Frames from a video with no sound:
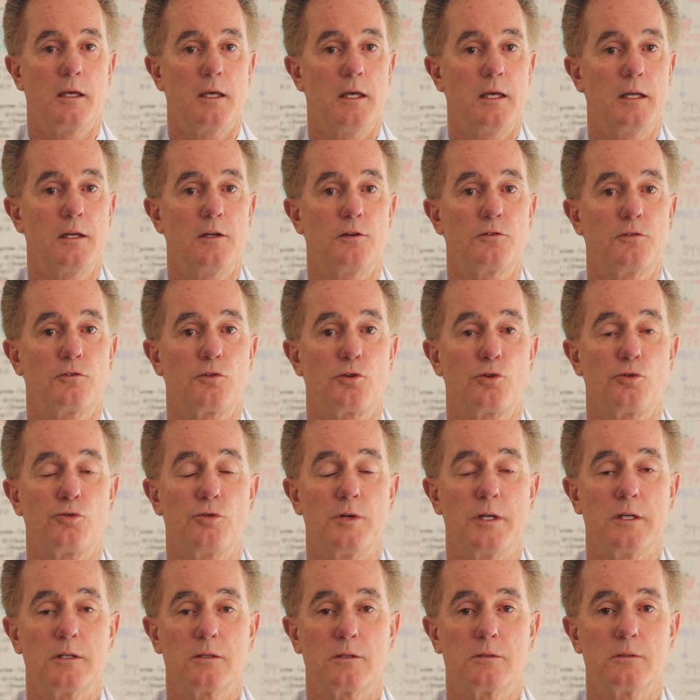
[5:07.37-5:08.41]
It is
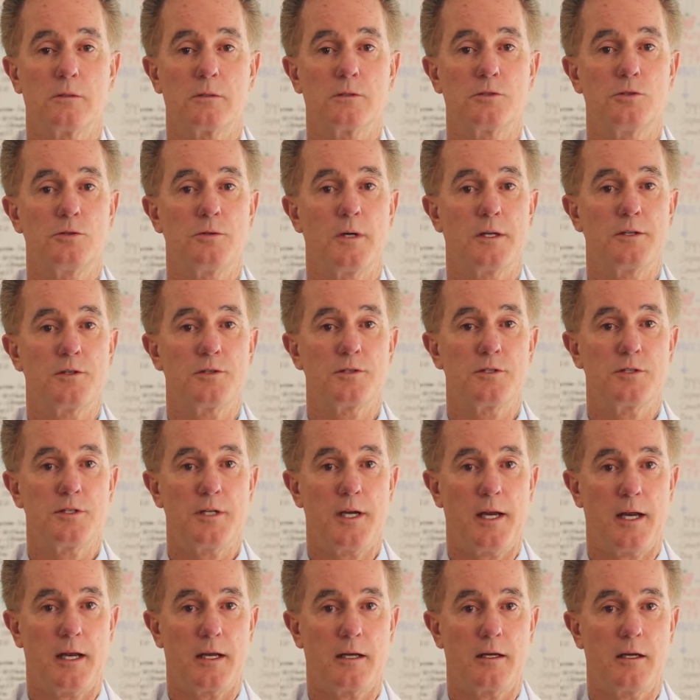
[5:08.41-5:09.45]
critical to
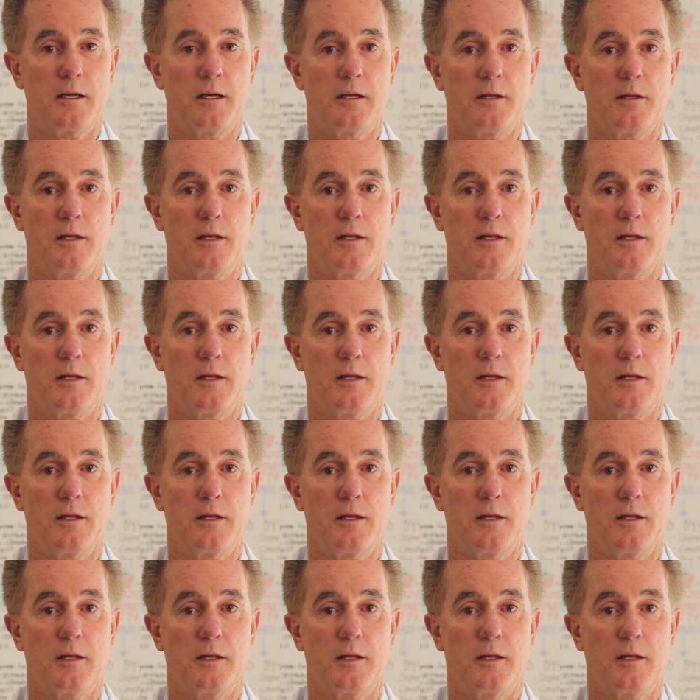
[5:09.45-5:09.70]
understand